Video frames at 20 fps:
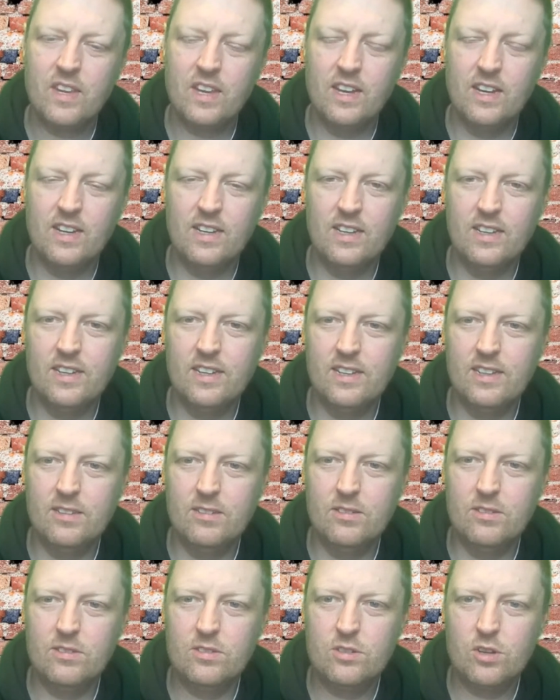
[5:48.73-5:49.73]

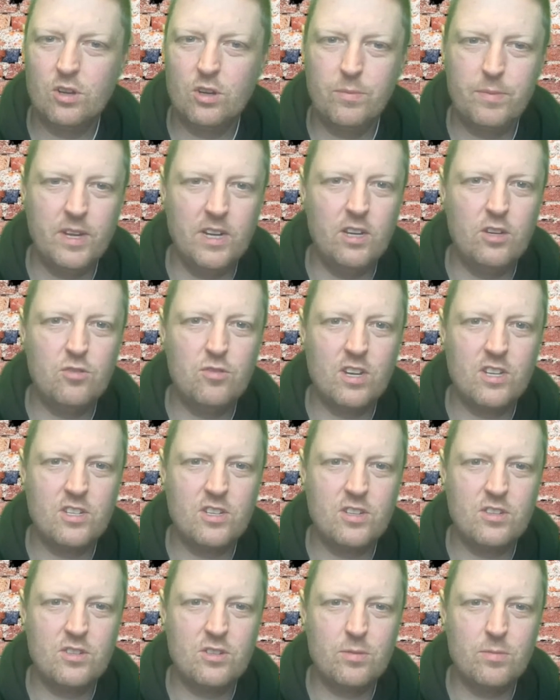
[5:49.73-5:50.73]
It's going to be an
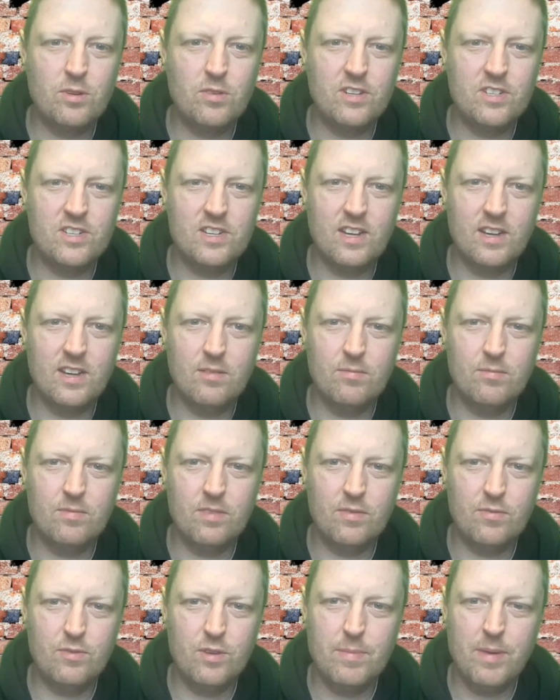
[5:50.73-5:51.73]
interesting summer, isn't it,
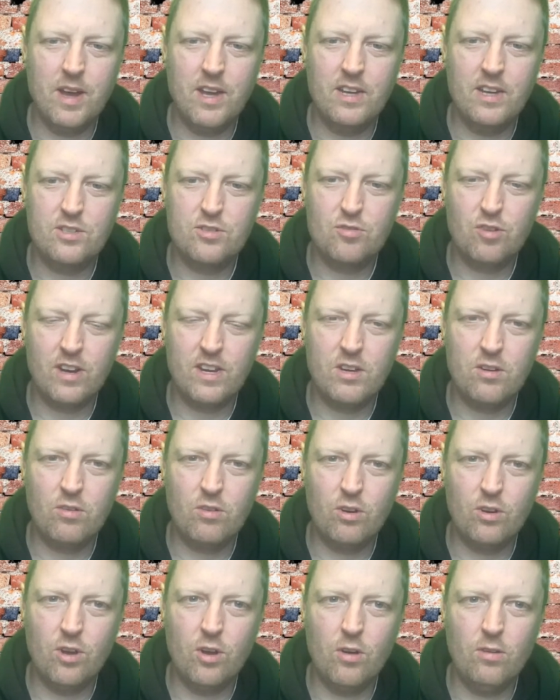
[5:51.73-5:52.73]
if we buy a
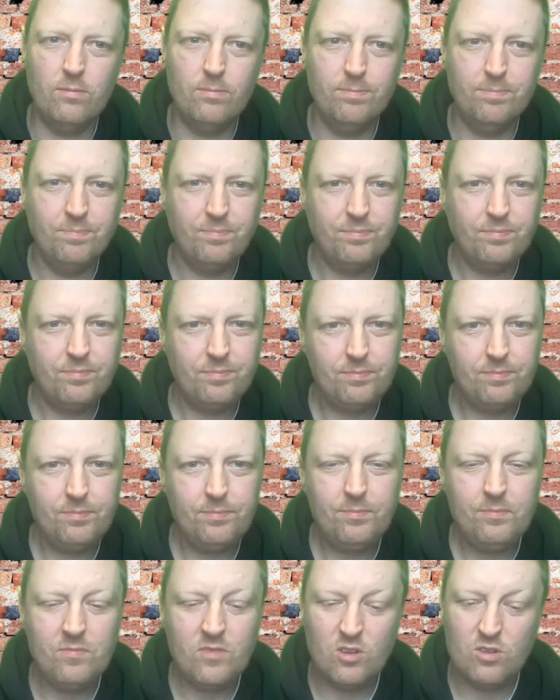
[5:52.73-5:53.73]
striker or not,
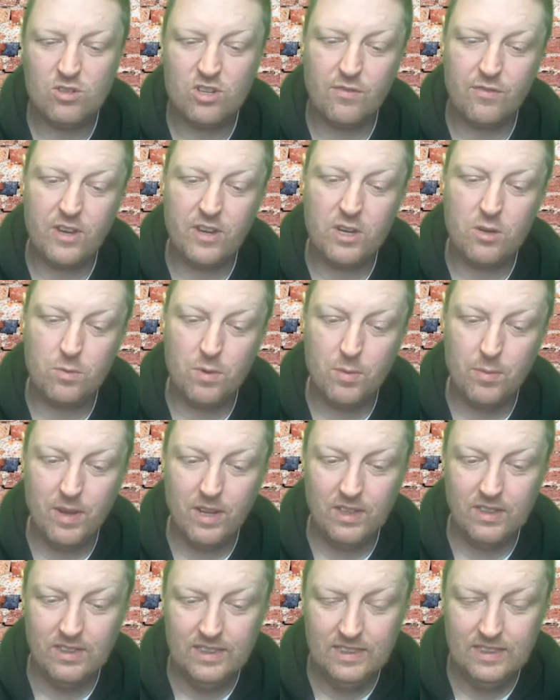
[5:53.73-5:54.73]
which I think we
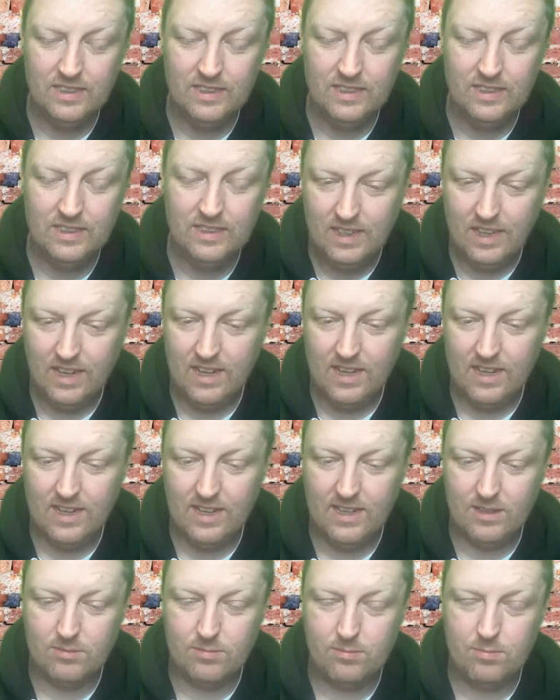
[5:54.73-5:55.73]
will.
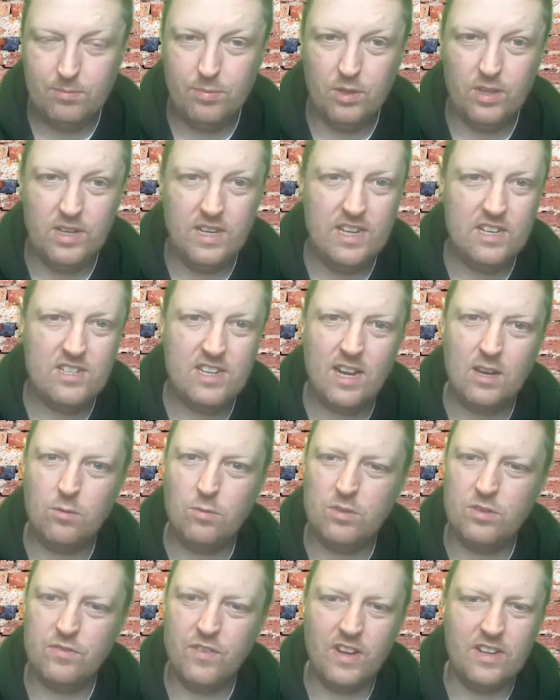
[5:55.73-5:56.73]
But Isaac
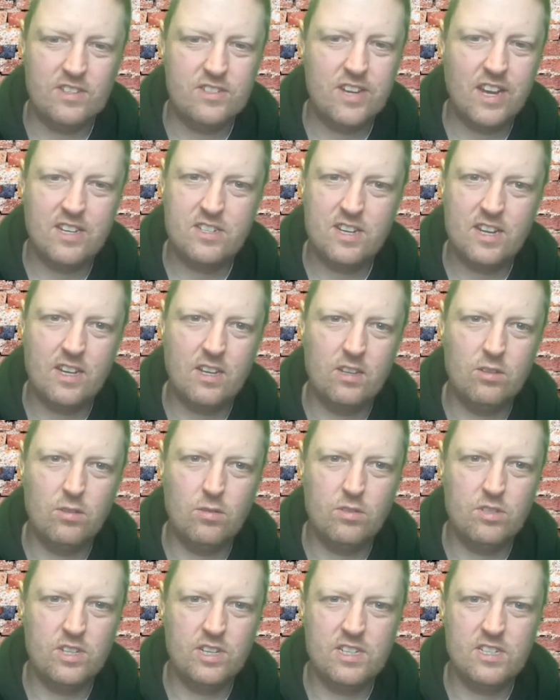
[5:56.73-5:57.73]
was fantastic in
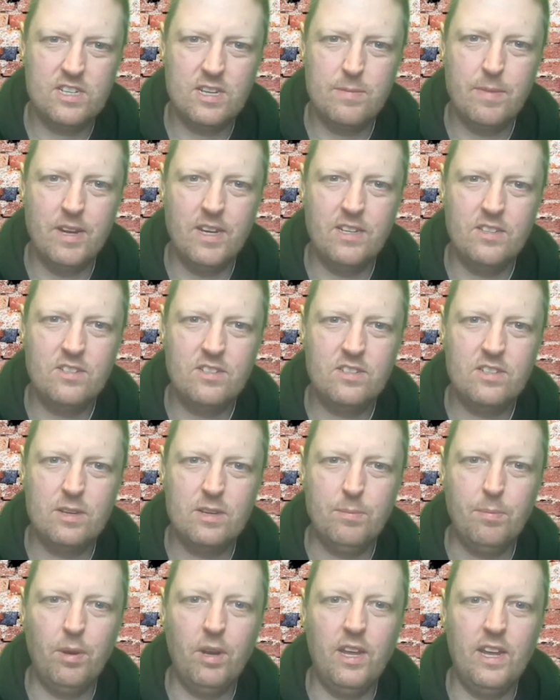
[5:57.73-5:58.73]
those 60 minutes he
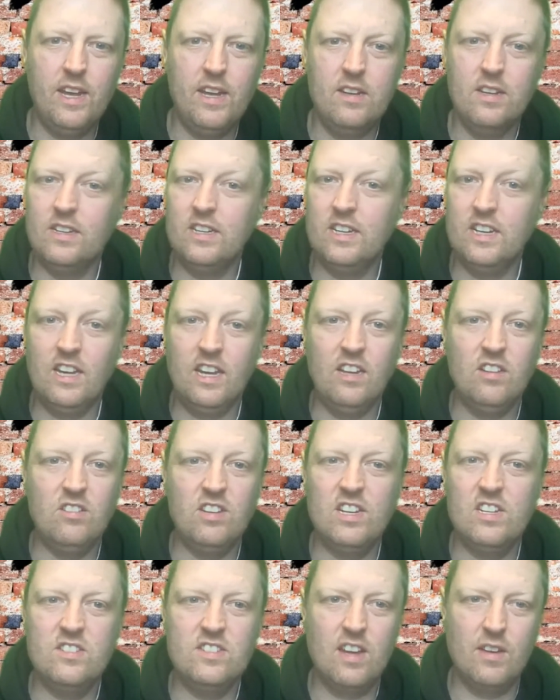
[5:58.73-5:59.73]
played, and
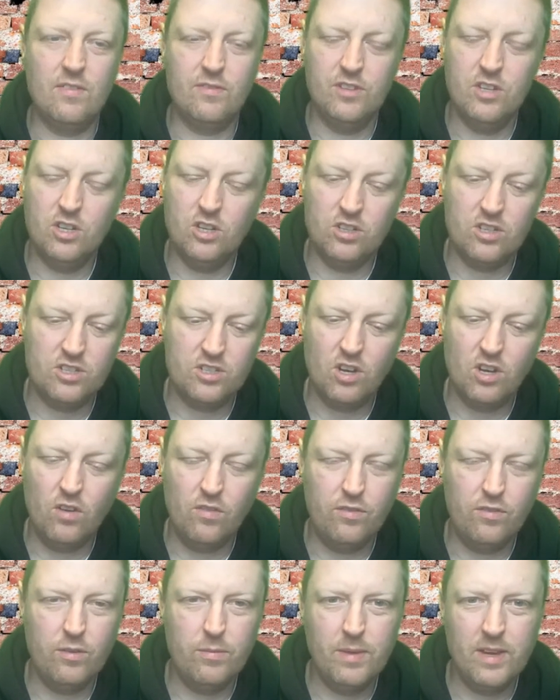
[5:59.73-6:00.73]
he's definitely going to
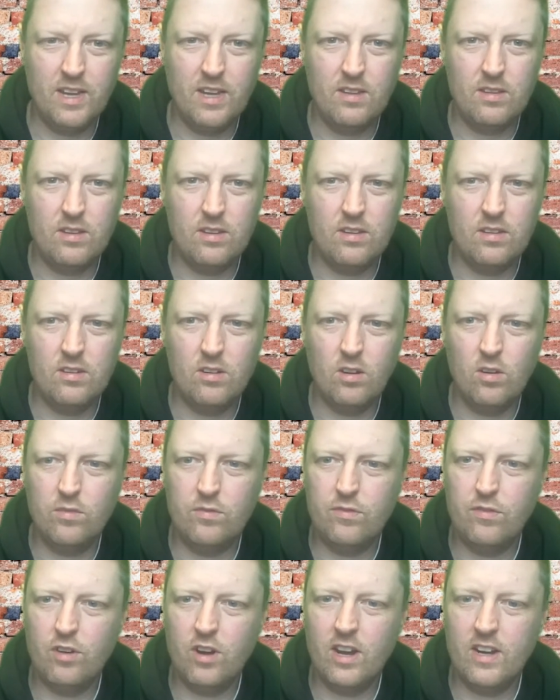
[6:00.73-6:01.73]
start for me on
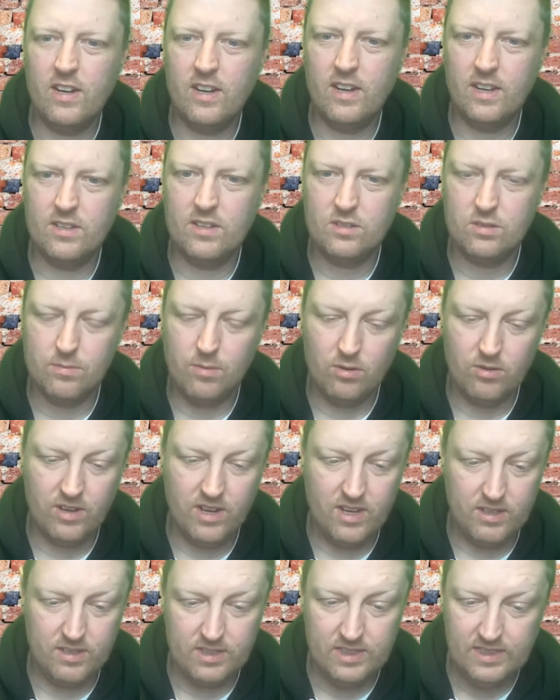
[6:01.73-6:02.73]
Friday night, tomorrow
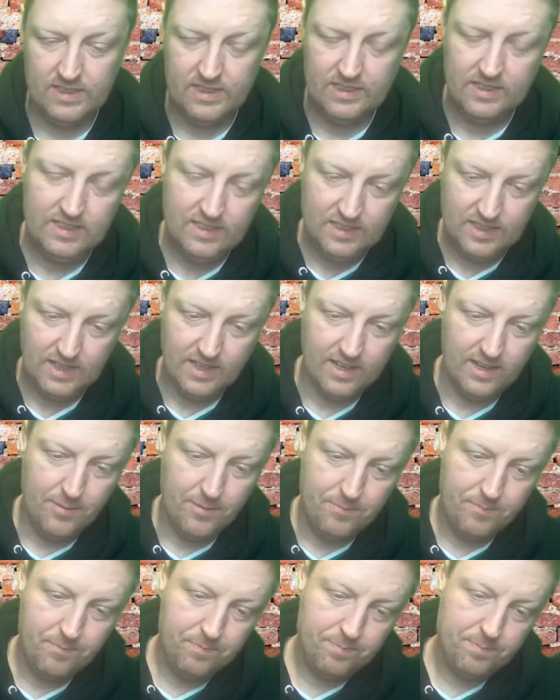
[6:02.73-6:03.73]
night.